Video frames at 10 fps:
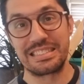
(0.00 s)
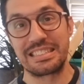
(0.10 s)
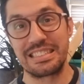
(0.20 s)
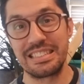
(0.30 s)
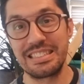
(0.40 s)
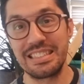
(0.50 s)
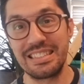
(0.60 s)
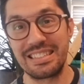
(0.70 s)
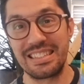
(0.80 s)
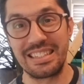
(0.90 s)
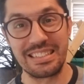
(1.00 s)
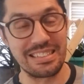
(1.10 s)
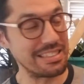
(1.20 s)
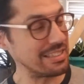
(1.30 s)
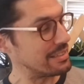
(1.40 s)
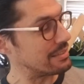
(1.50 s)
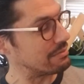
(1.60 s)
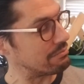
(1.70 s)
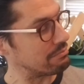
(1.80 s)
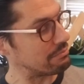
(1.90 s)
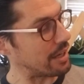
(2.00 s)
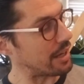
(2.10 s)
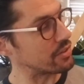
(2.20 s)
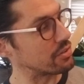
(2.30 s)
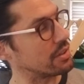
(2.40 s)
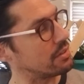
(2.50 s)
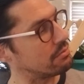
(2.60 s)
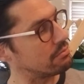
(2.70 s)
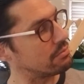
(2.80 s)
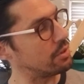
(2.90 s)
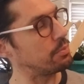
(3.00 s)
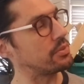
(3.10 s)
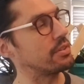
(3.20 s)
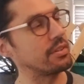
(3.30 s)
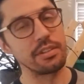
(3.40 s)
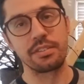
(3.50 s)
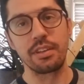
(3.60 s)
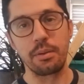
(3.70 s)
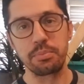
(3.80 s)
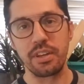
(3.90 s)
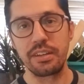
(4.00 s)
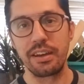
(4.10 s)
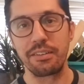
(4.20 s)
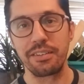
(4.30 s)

This is it. Actually, oops, it's upside down.